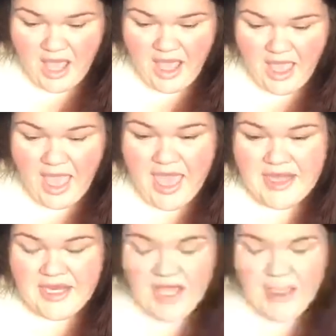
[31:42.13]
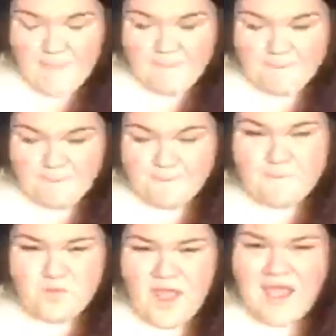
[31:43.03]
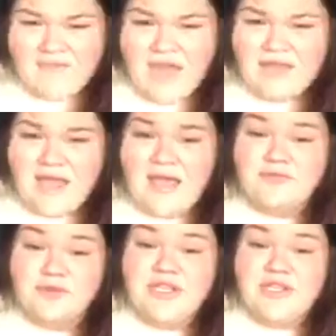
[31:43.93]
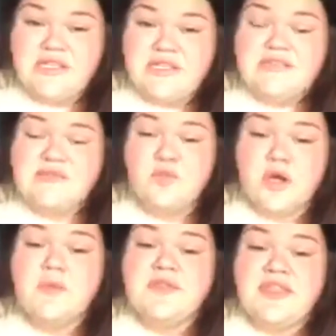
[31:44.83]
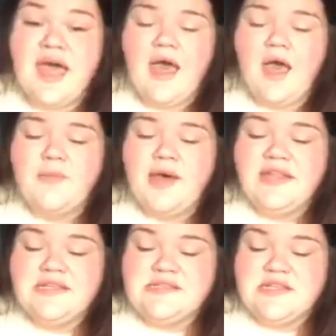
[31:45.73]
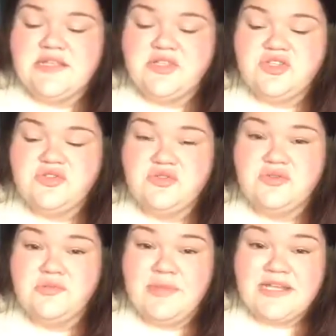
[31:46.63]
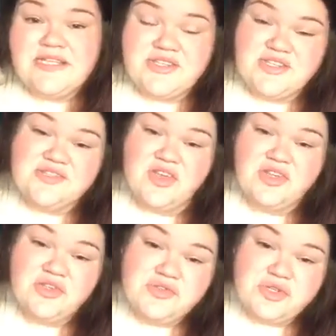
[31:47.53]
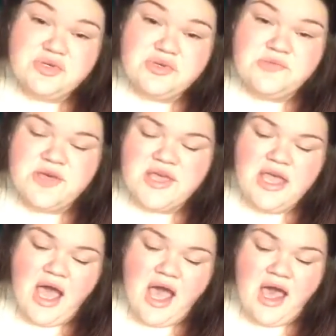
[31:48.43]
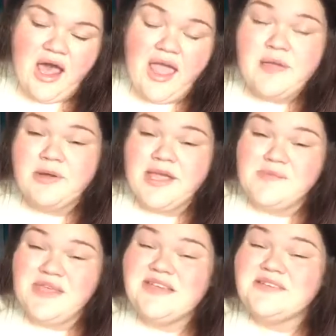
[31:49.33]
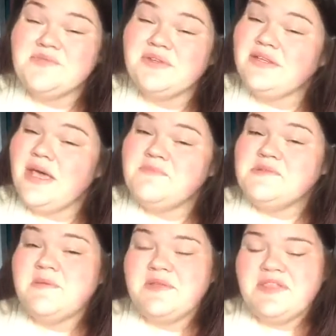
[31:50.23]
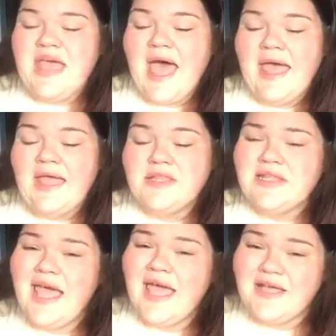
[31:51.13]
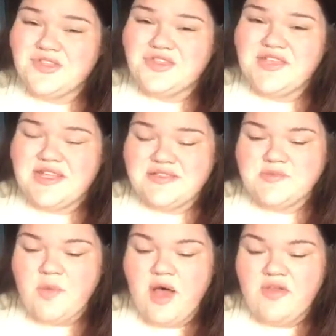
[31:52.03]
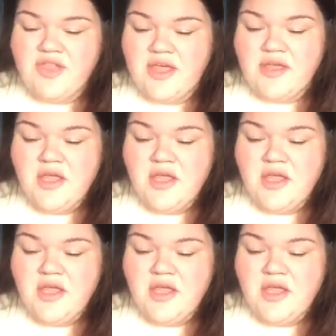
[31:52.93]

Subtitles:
And I've really done work with that by listening to meditations on YouTube. Abraham Hicks really helps me with that. And then that exercise as well, the